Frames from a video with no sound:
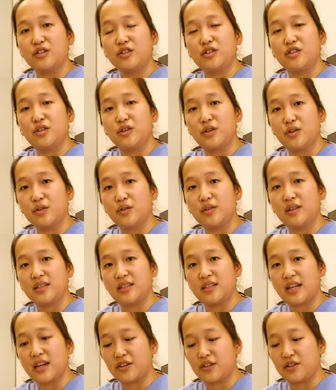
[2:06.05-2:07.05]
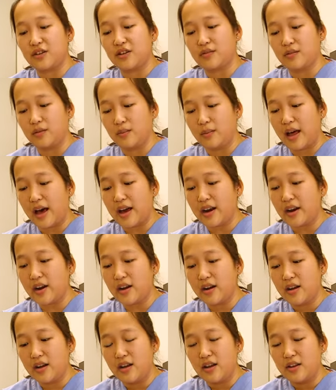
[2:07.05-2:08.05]
to the center of the
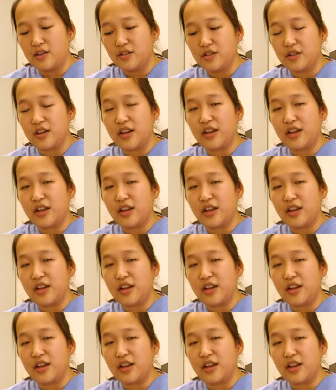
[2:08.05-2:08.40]
bladder so